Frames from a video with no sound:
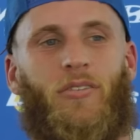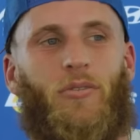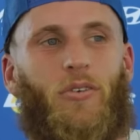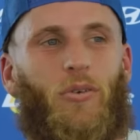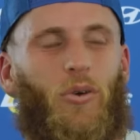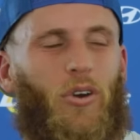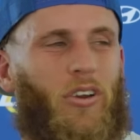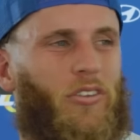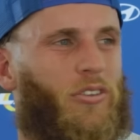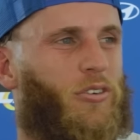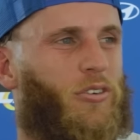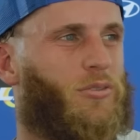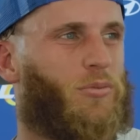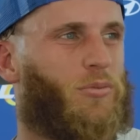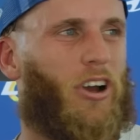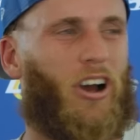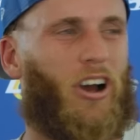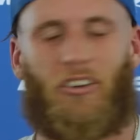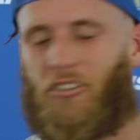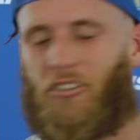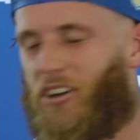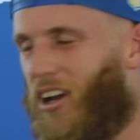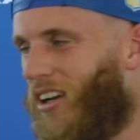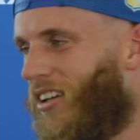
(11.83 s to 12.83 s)
We're working through some
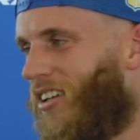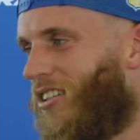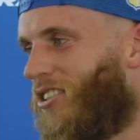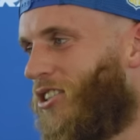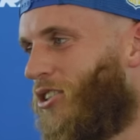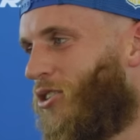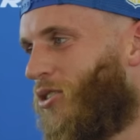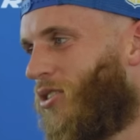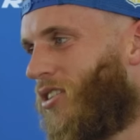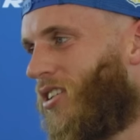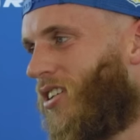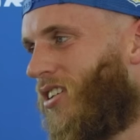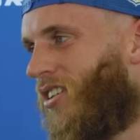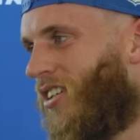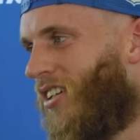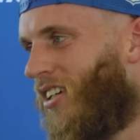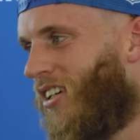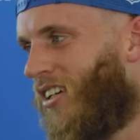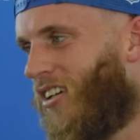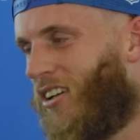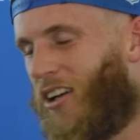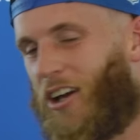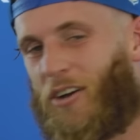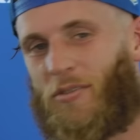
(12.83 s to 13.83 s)
contract issues.
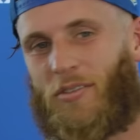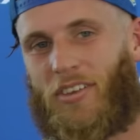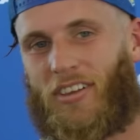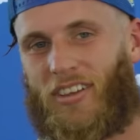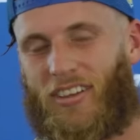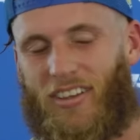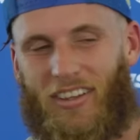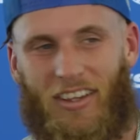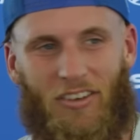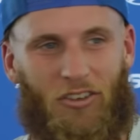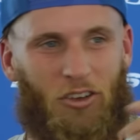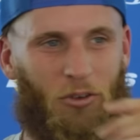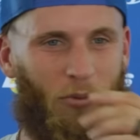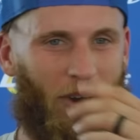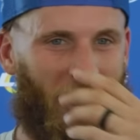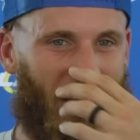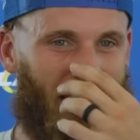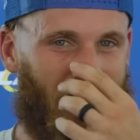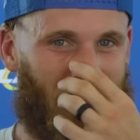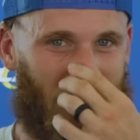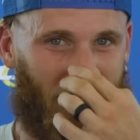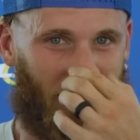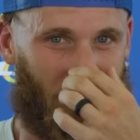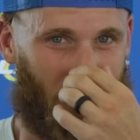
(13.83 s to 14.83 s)
I'm going to leave it to my
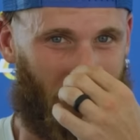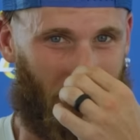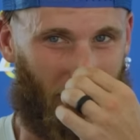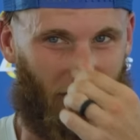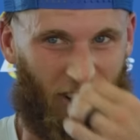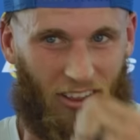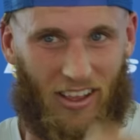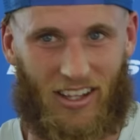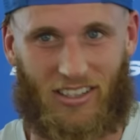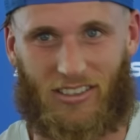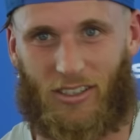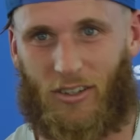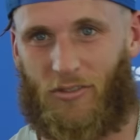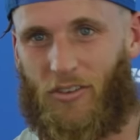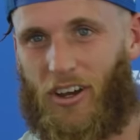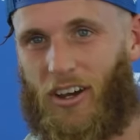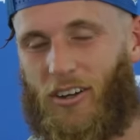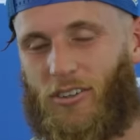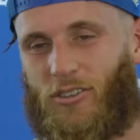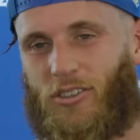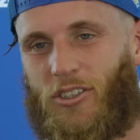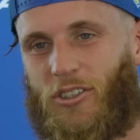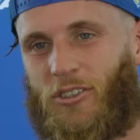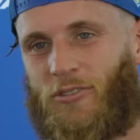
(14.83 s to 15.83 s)
agent to figure all that stuff
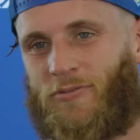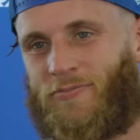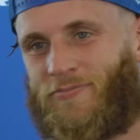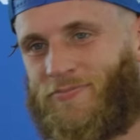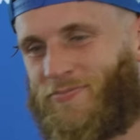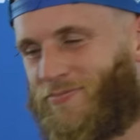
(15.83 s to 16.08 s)
out. So.